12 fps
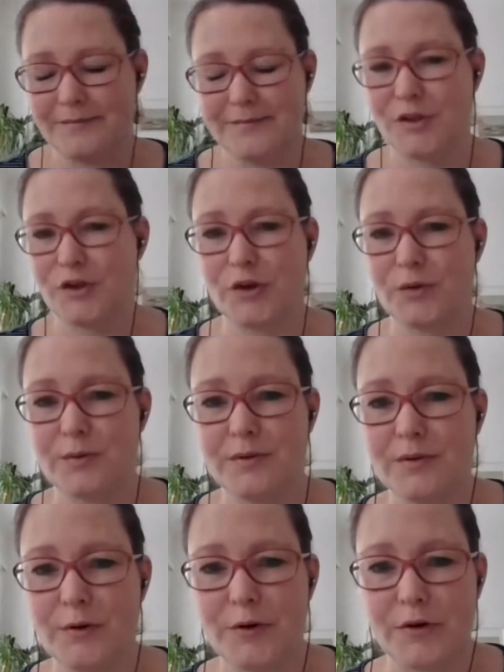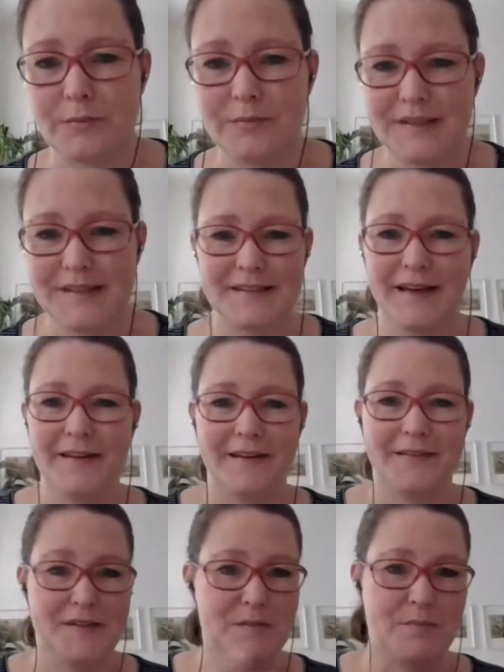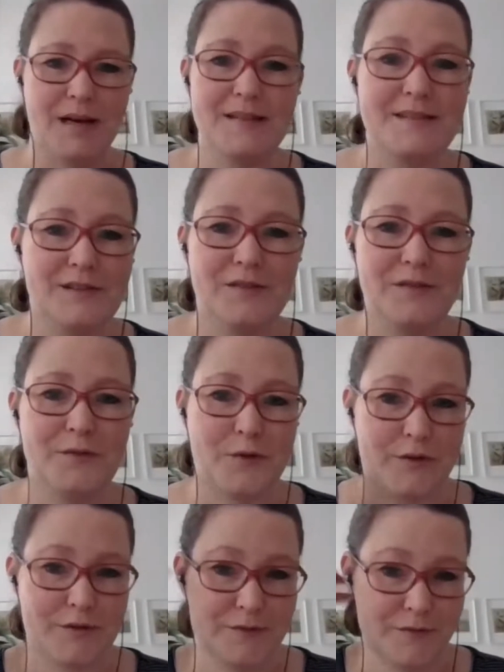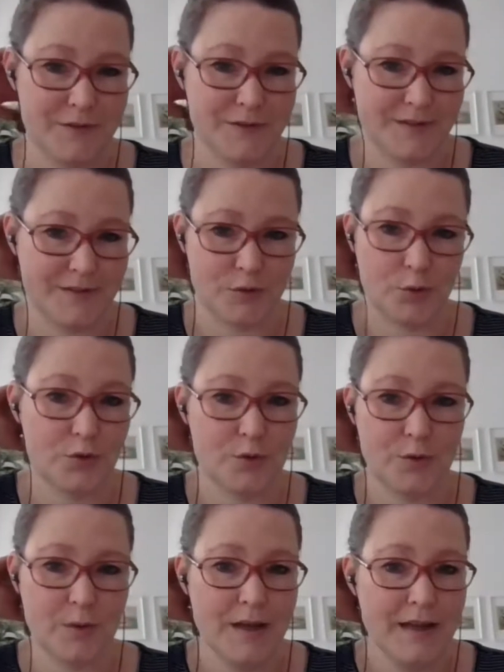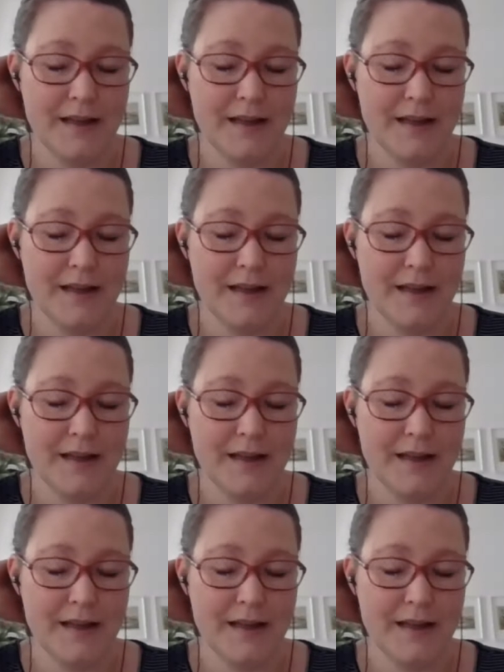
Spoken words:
you know, her designing this muzzle for the dodo.